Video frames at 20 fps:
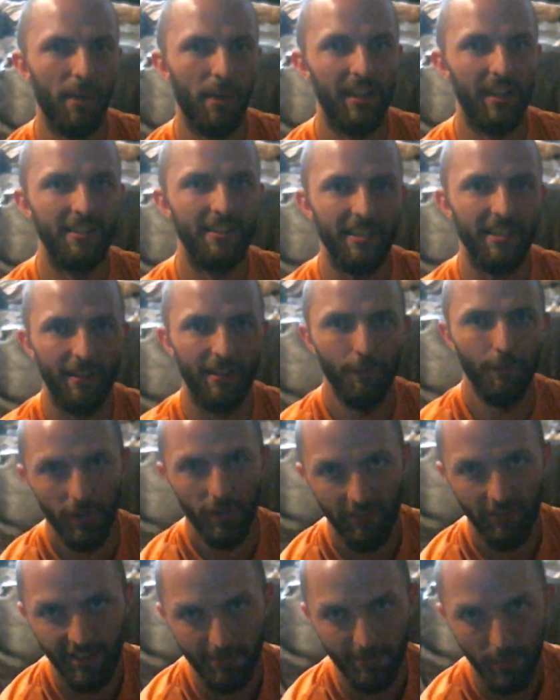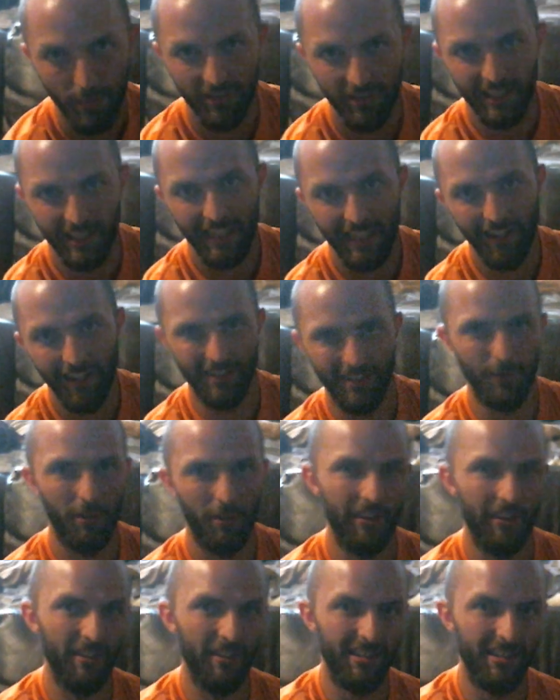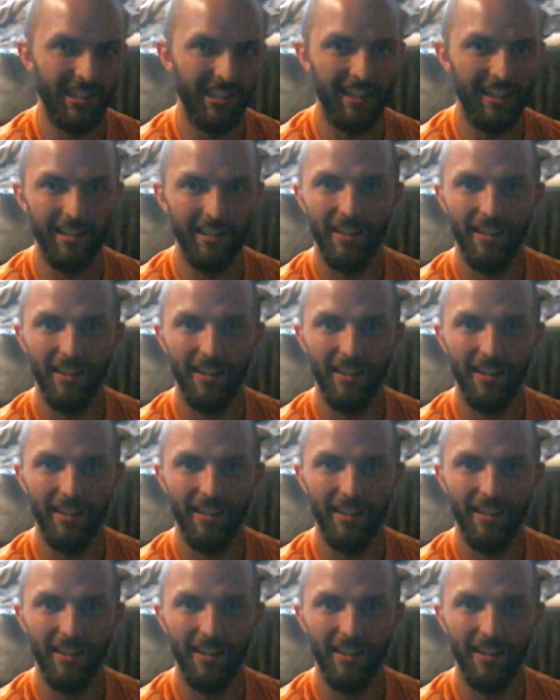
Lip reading: I can almost put myself in the mindset